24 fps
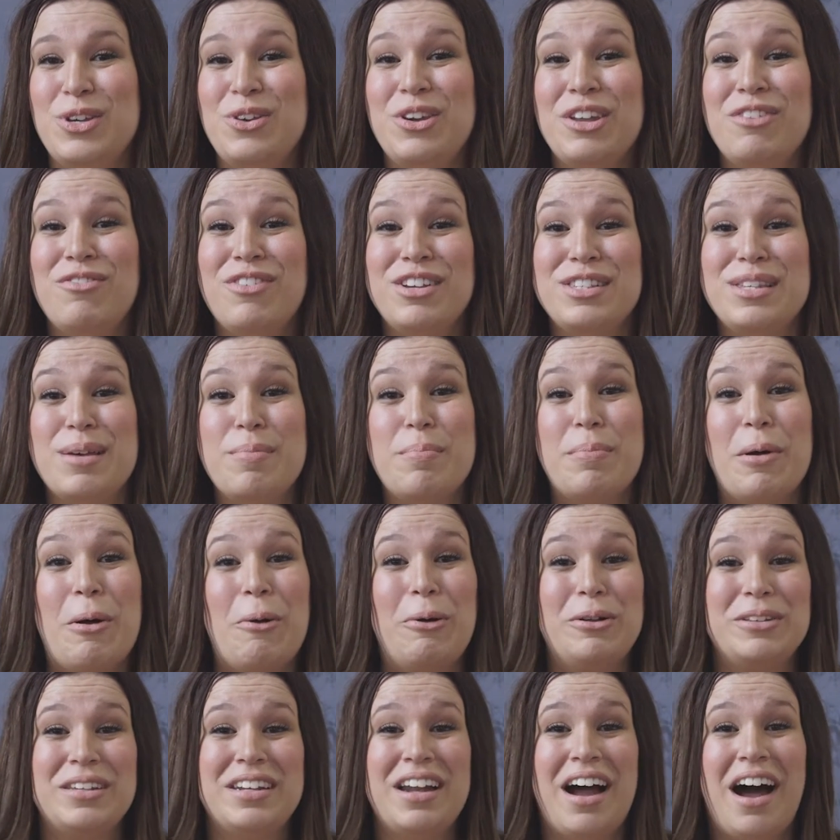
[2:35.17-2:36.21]
you can visit
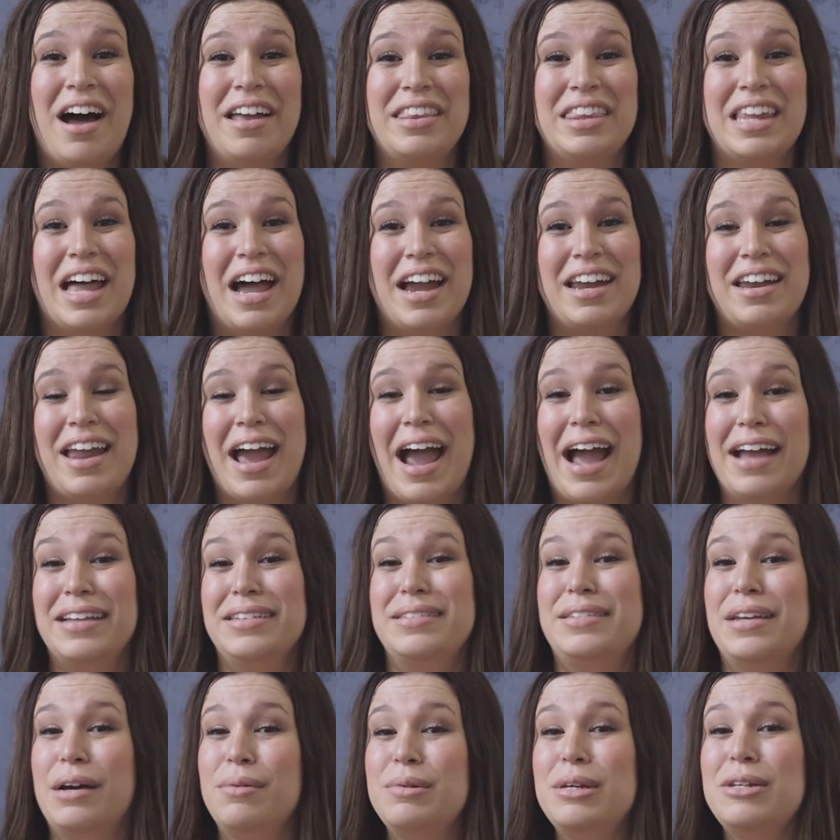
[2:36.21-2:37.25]
Beholden online
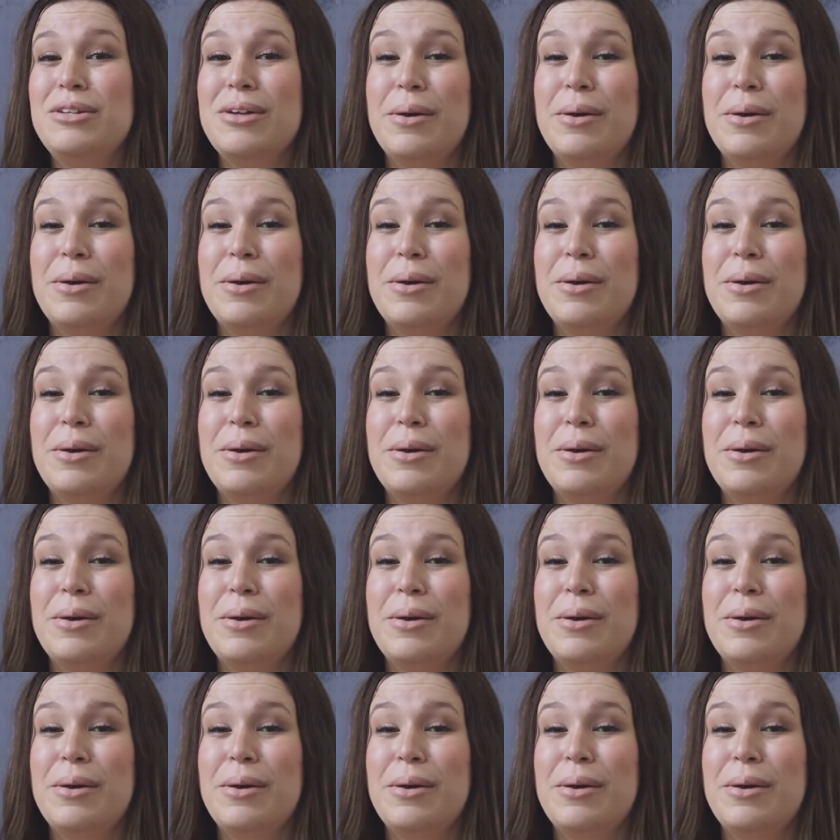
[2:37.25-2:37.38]
at w